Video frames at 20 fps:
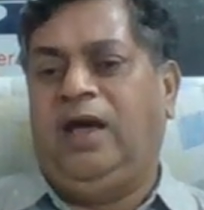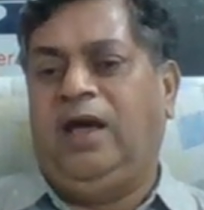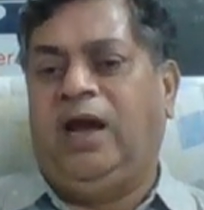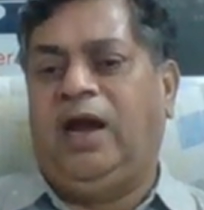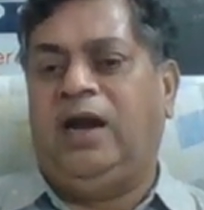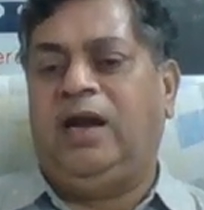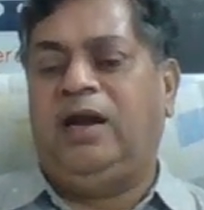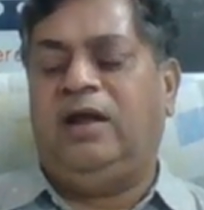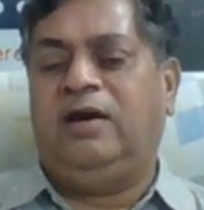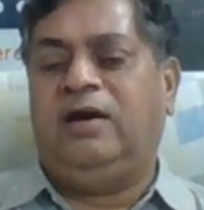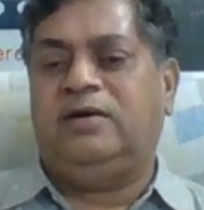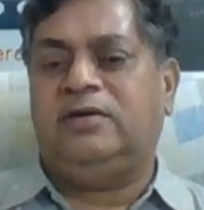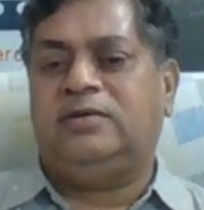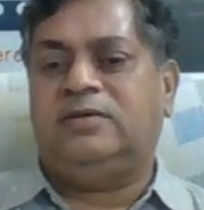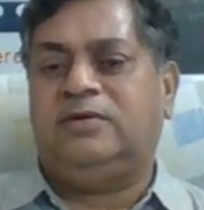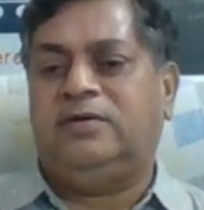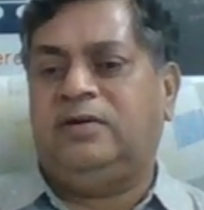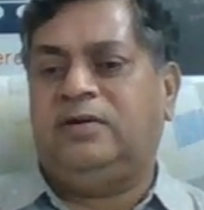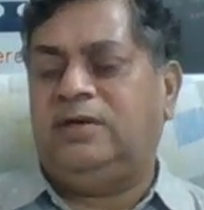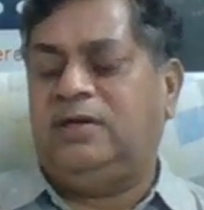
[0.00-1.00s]
And
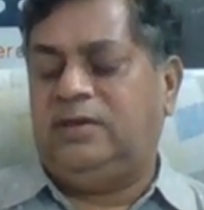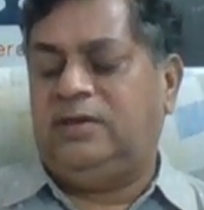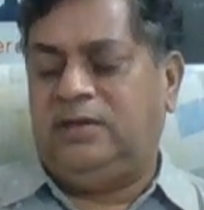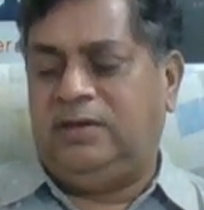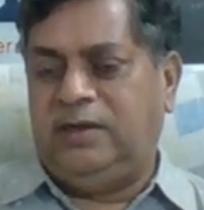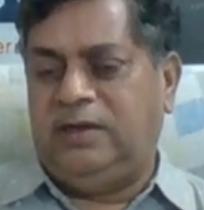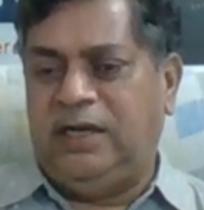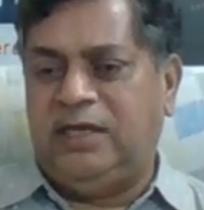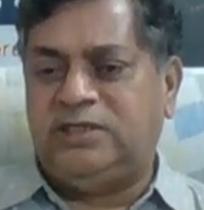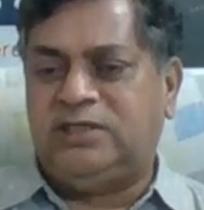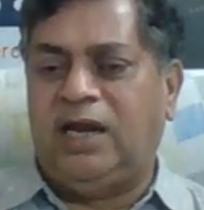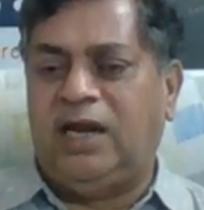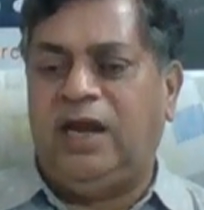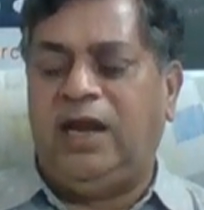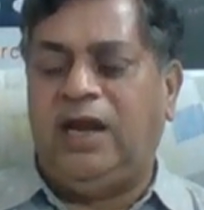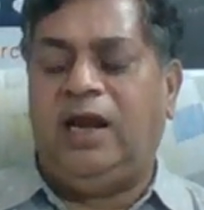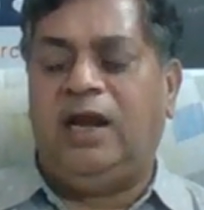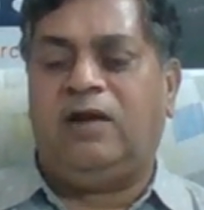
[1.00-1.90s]
initially